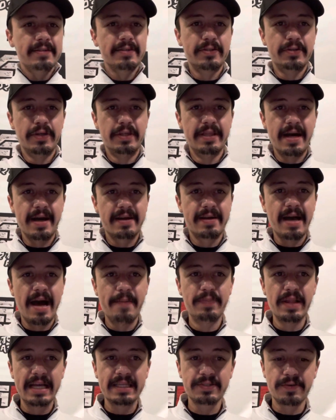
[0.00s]
Good luck. God
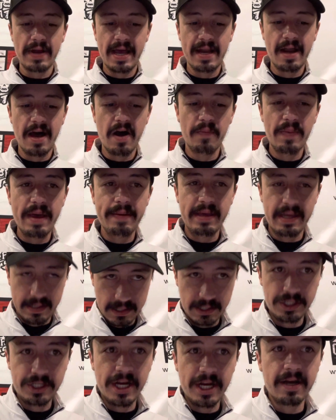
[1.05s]
bless. Grind on, baby.
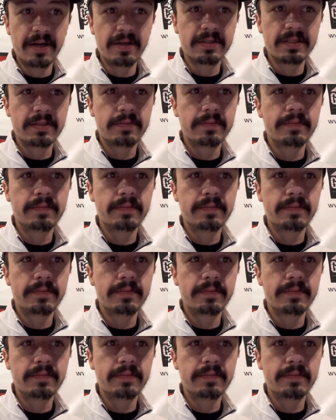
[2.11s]
Cheers.